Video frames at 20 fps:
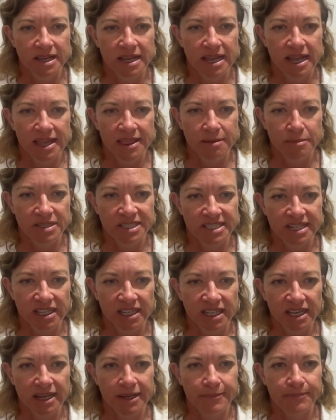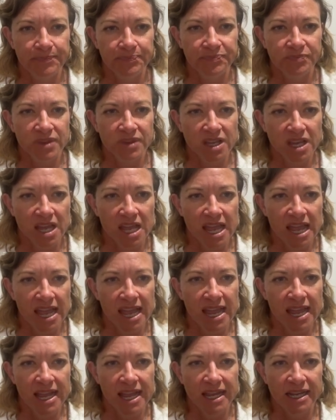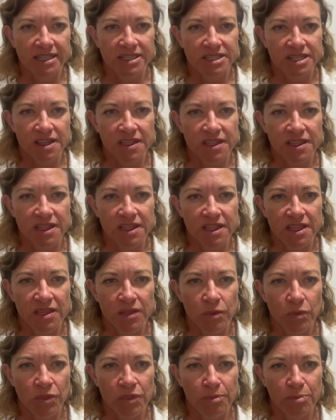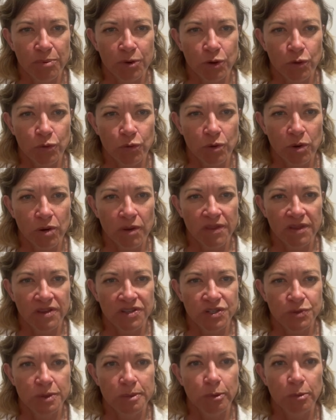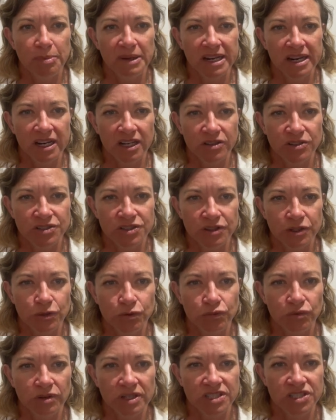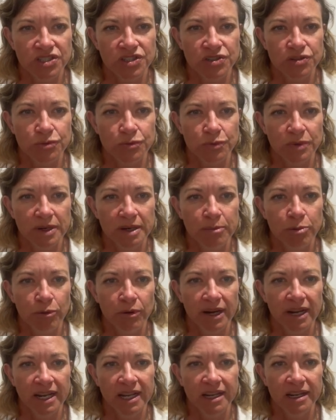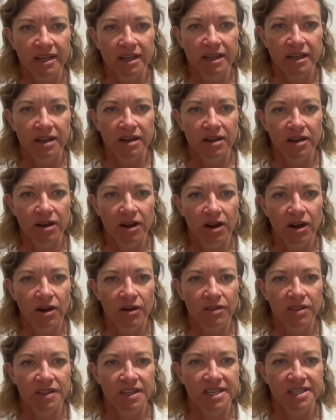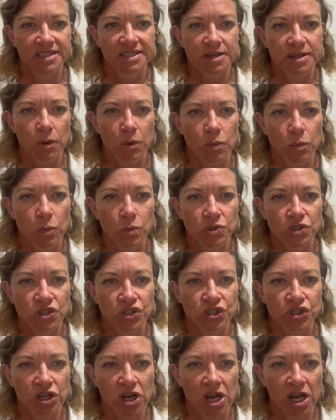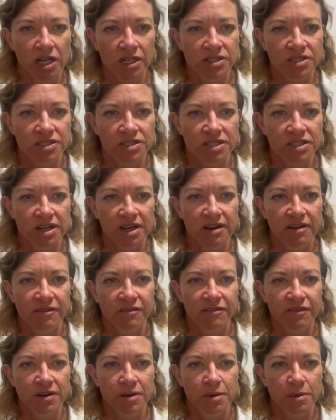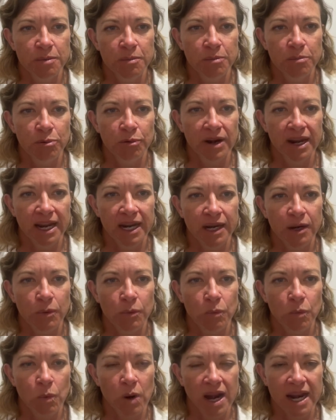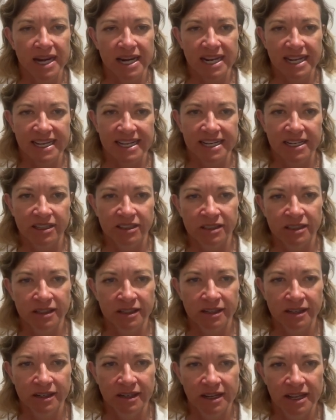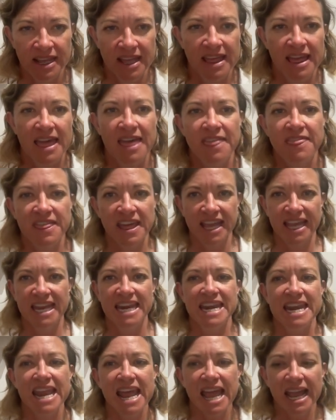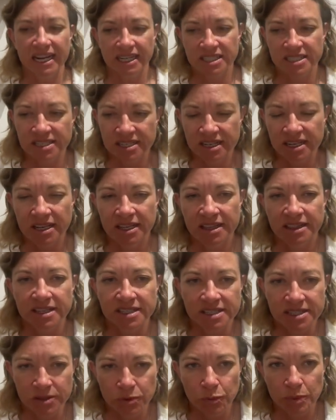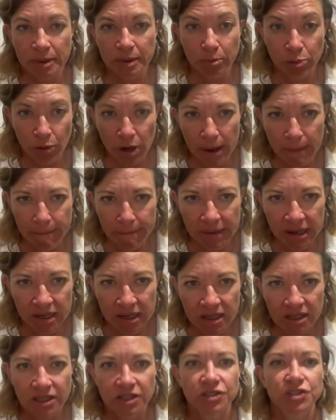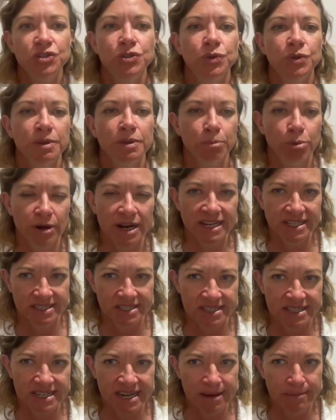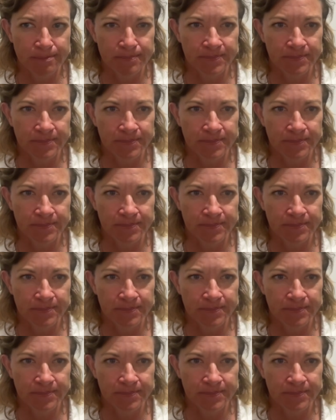and the medulla, and the cerebral peduncles, or the crus cerebri, are these stalks of brain right here. And they connect the cerebrum to the brain stem.